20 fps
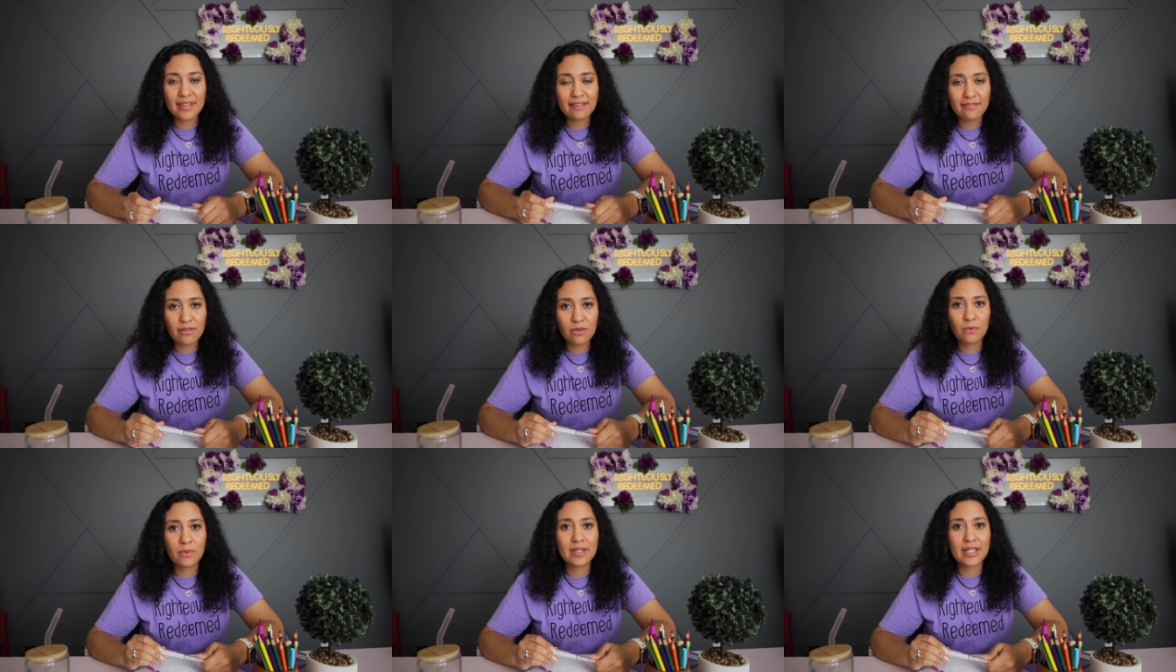
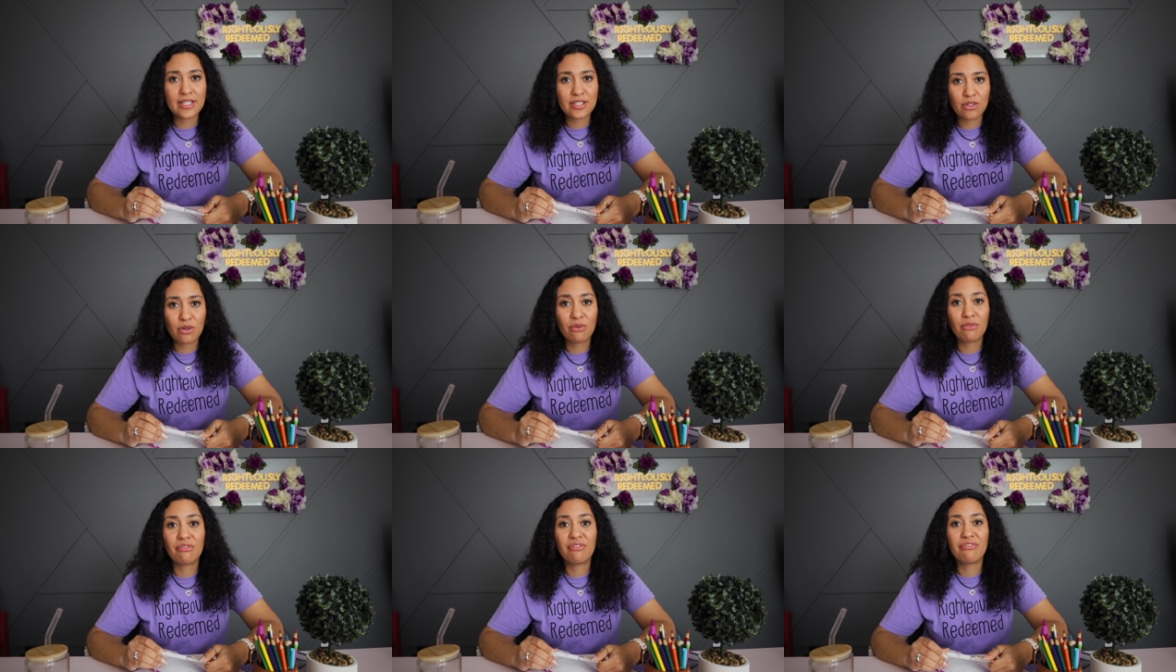even when I
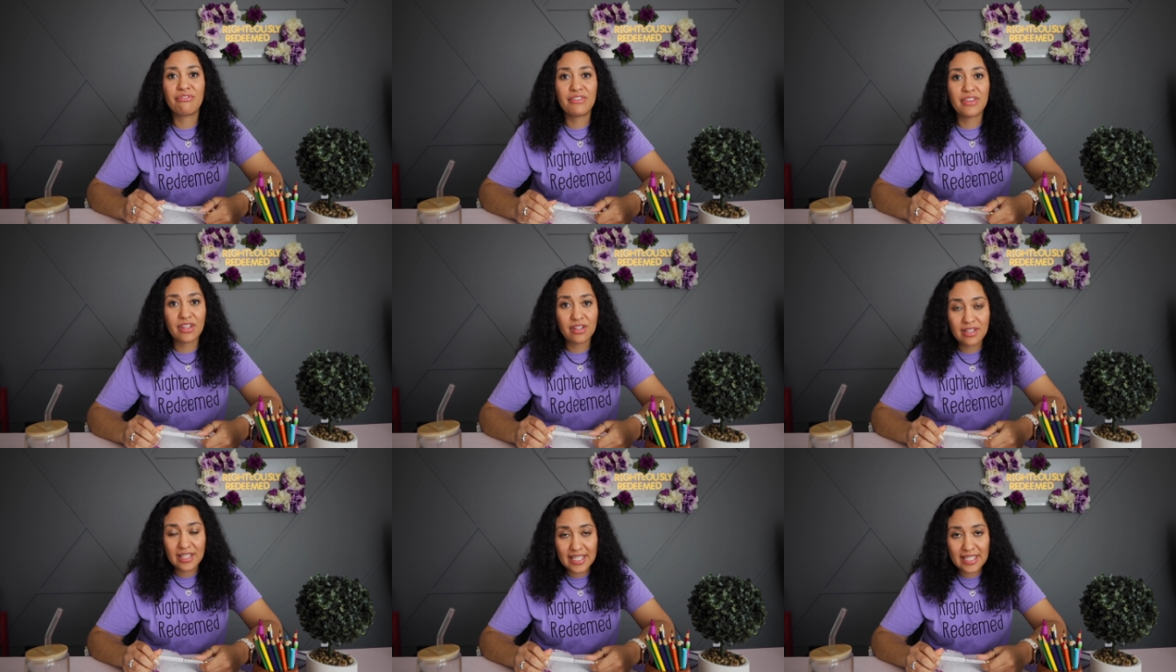don't
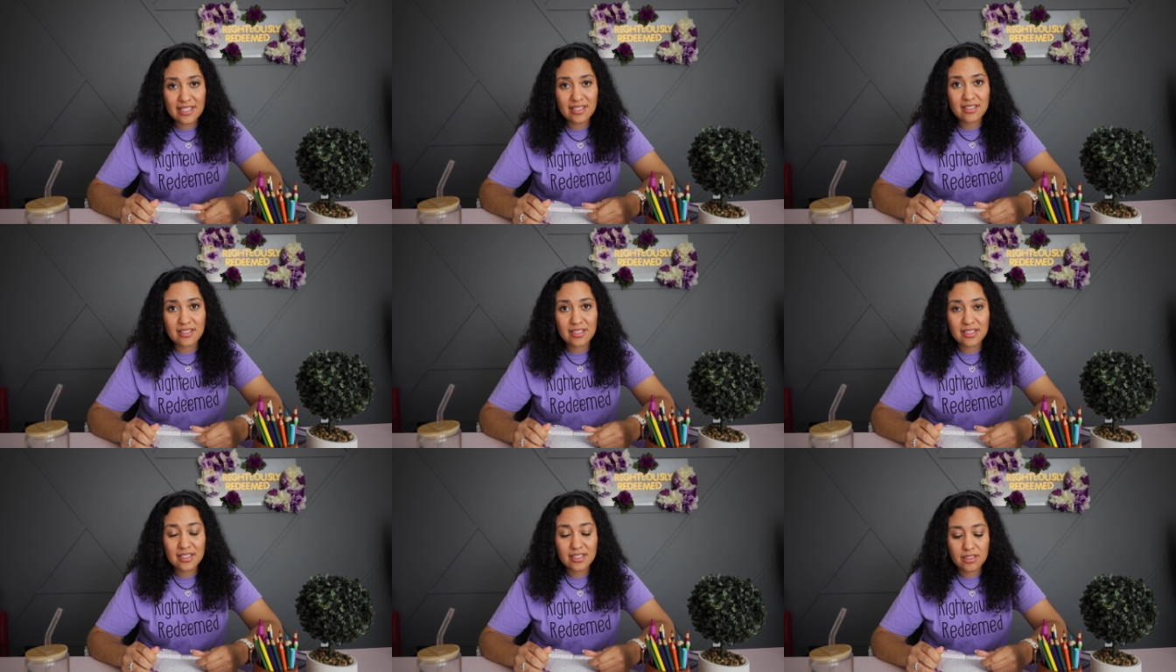feel
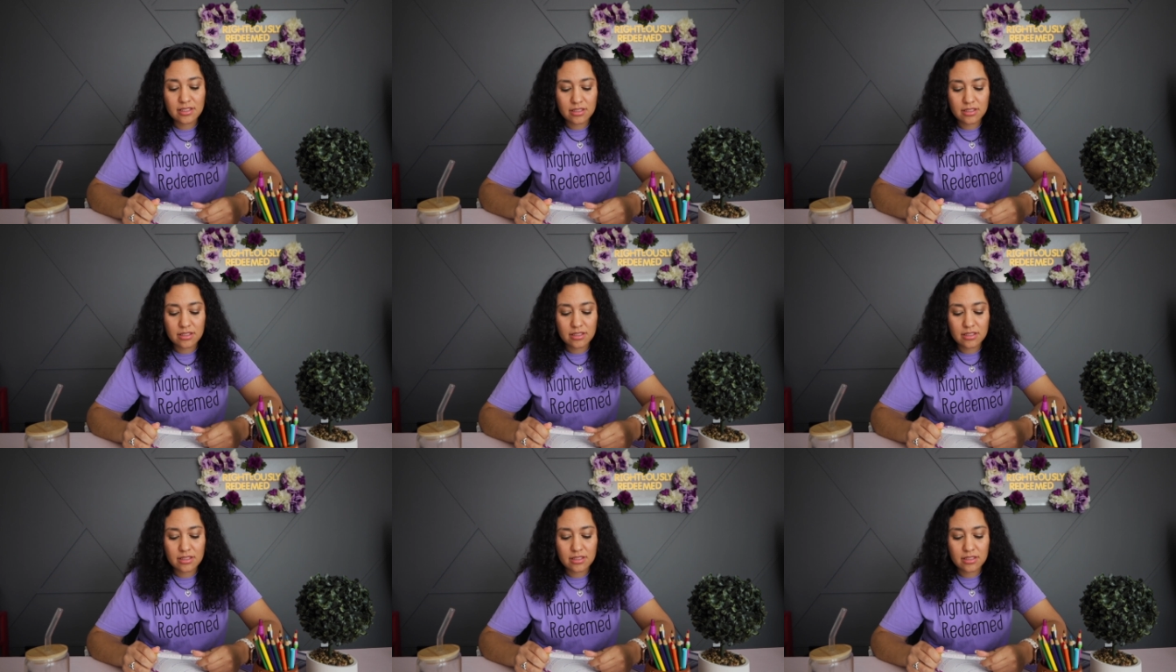it.